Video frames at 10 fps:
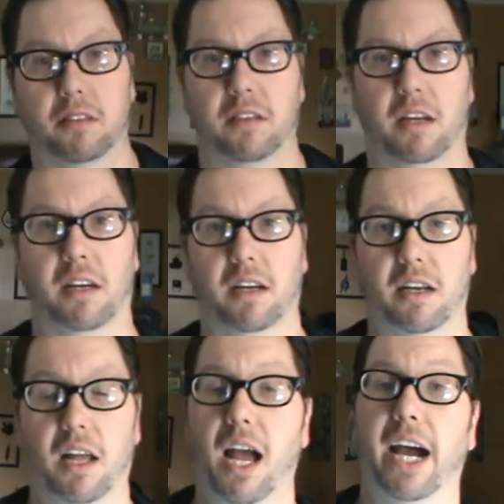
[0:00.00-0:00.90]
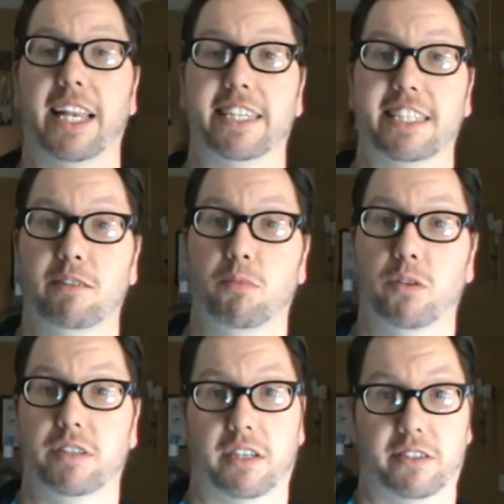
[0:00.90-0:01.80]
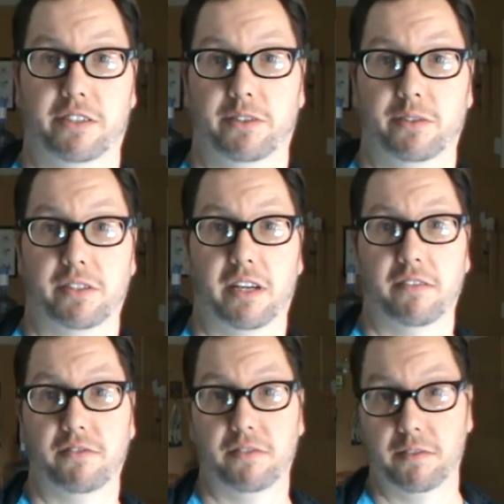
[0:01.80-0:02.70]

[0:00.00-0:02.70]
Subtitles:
I'd like to get more Doctor Who stuff.